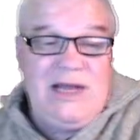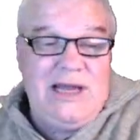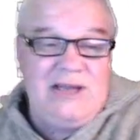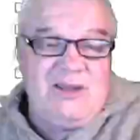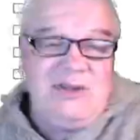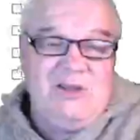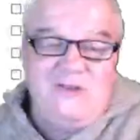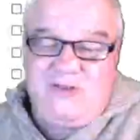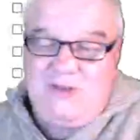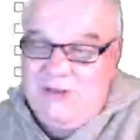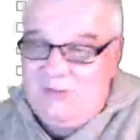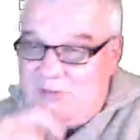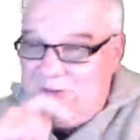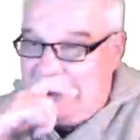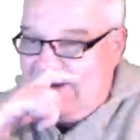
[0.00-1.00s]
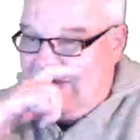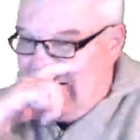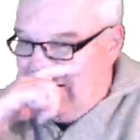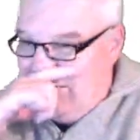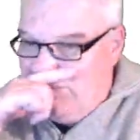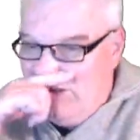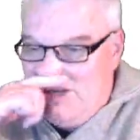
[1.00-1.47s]
concept and
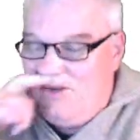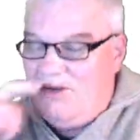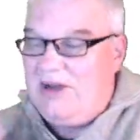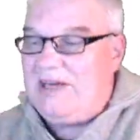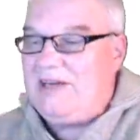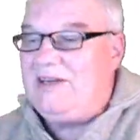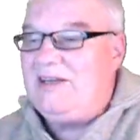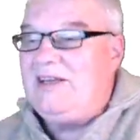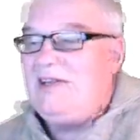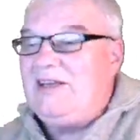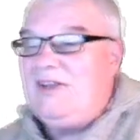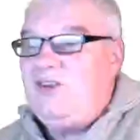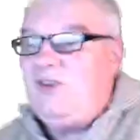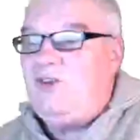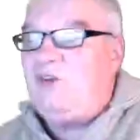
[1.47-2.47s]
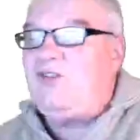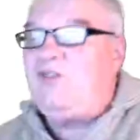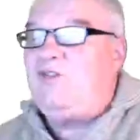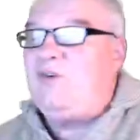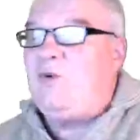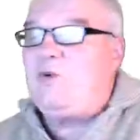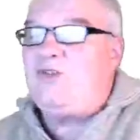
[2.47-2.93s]
can be quite
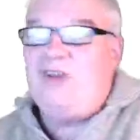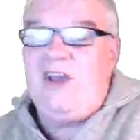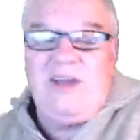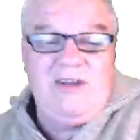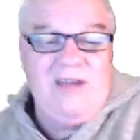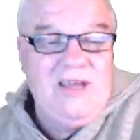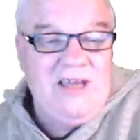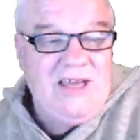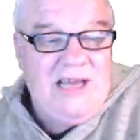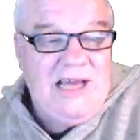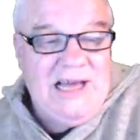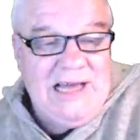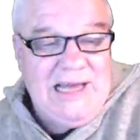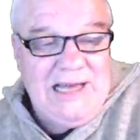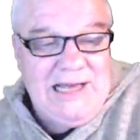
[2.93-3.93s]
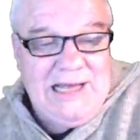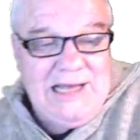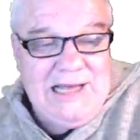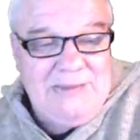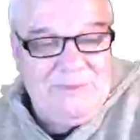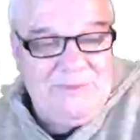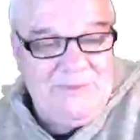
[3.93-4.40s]
useful. So
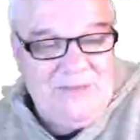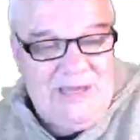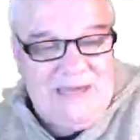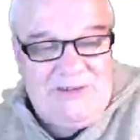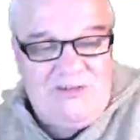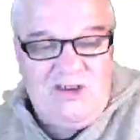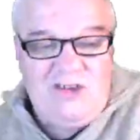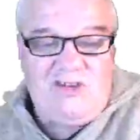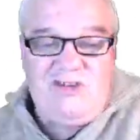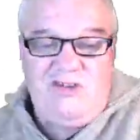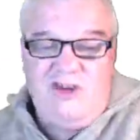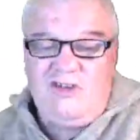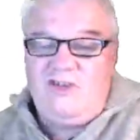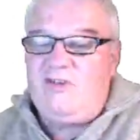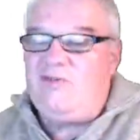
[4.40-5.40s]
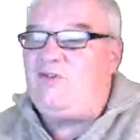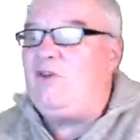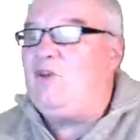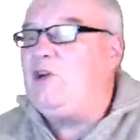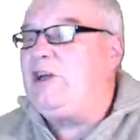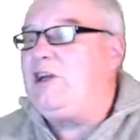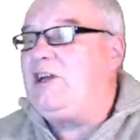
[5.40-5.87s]
yeah, just a
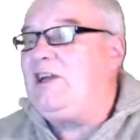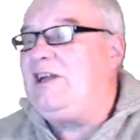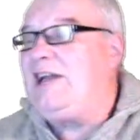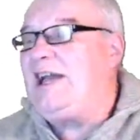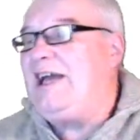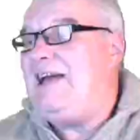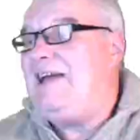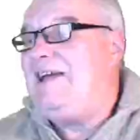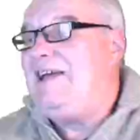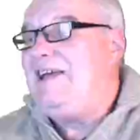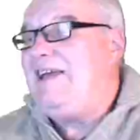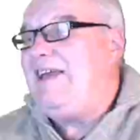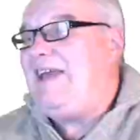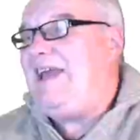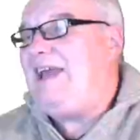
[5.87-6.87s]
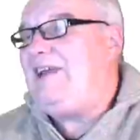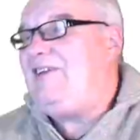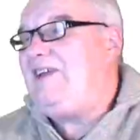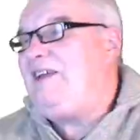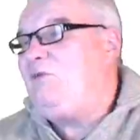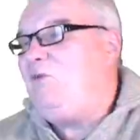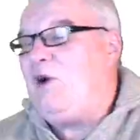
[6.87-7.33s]
few little
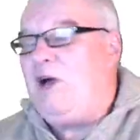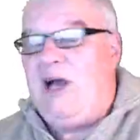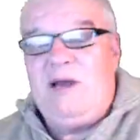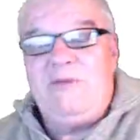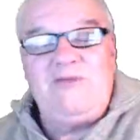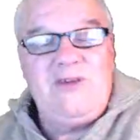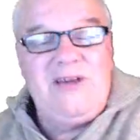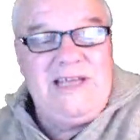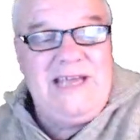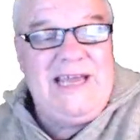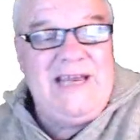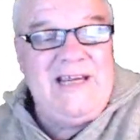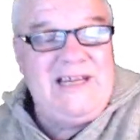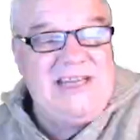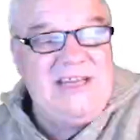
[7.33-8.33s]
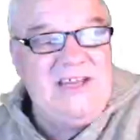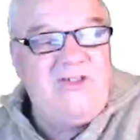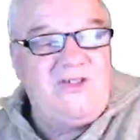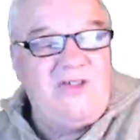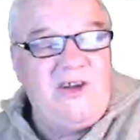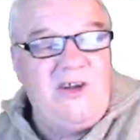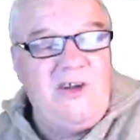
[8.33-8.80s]
handy, well, hopefully handy
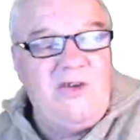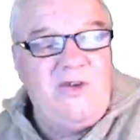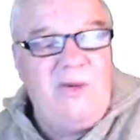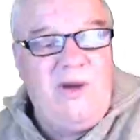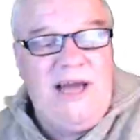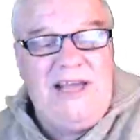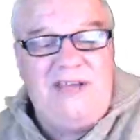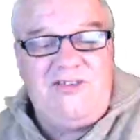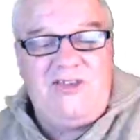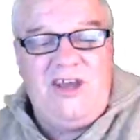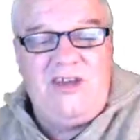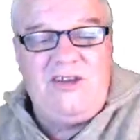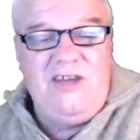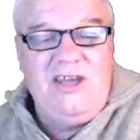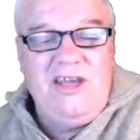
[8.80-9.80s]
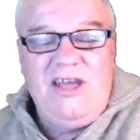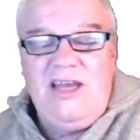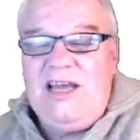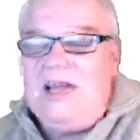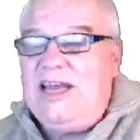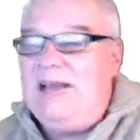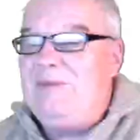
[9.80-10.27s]
hints along the way. So
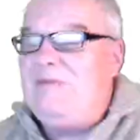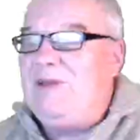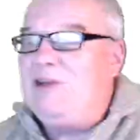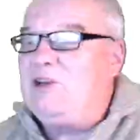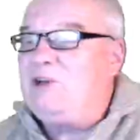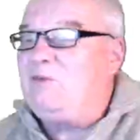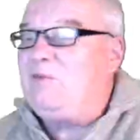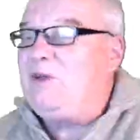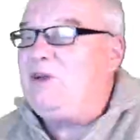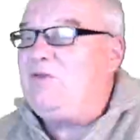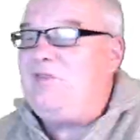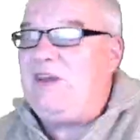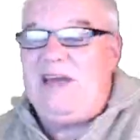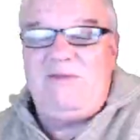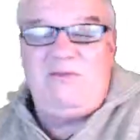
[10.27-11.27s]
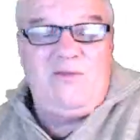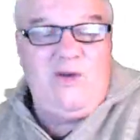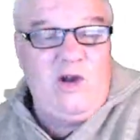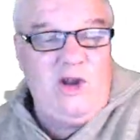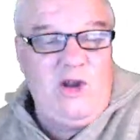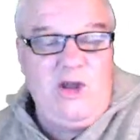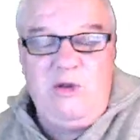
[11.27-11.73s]
a little bit about
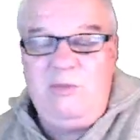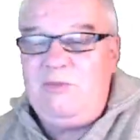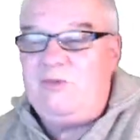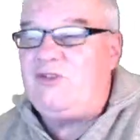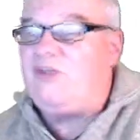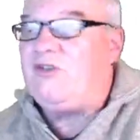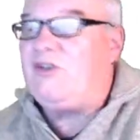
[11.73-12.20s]
volumes,